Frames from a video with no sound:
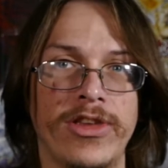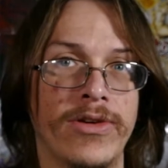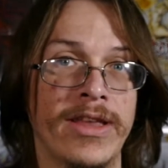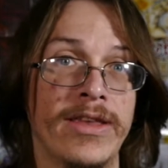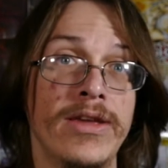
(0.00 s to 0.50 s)
you
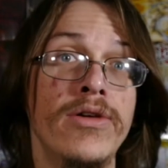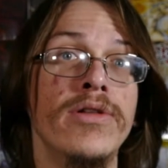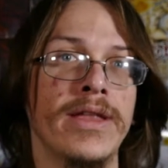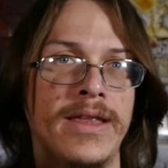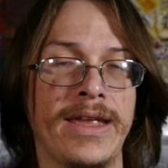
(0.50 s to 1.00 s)
can
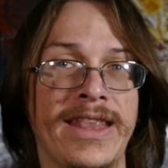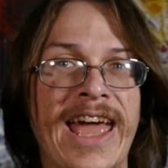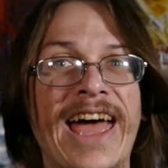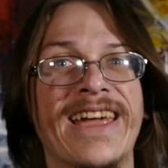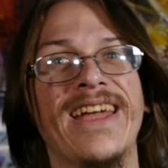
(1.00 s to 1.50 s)
use the
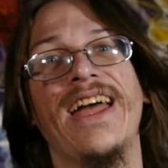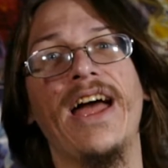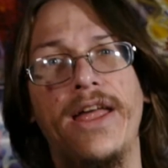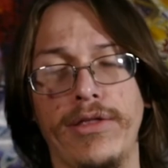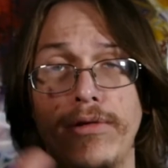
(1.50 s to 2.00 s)
attack
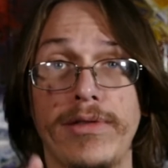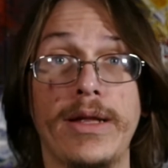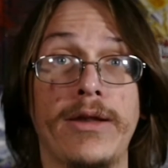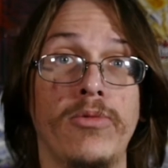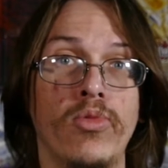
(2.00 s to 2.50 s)

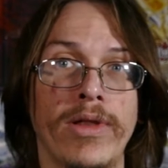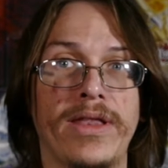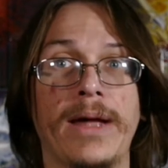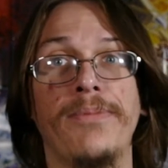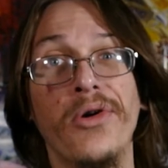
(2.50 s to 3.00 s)
associated with
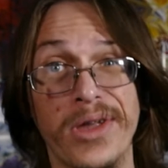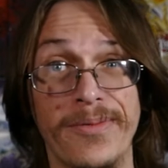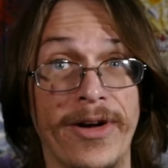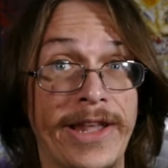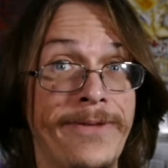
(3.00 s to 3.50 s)
that
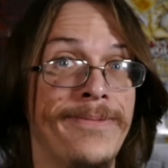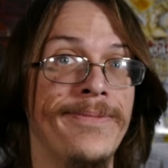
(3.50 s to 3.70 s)
Pokemon.